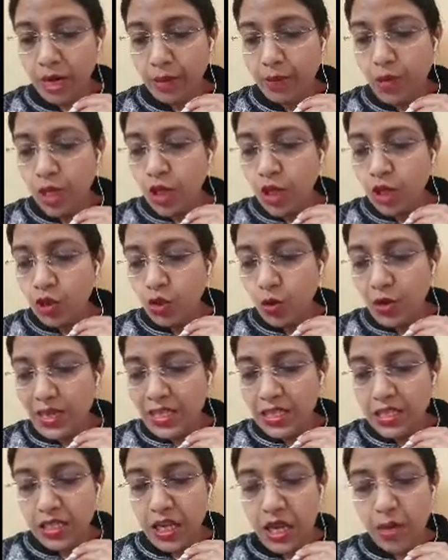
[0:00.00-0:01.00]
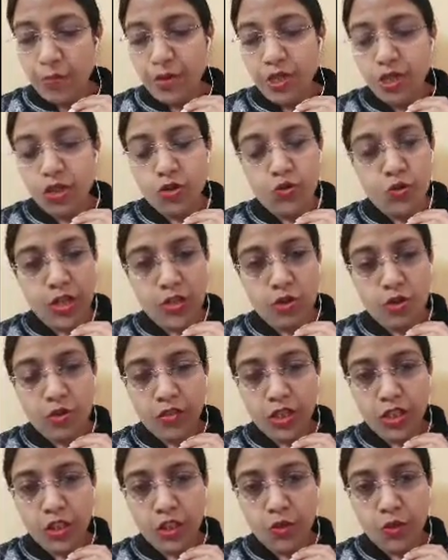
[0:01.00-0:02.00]
so his name and address of the
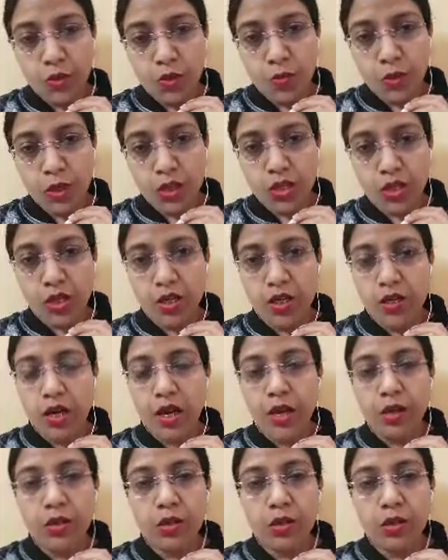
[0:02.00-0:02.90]
accused person, and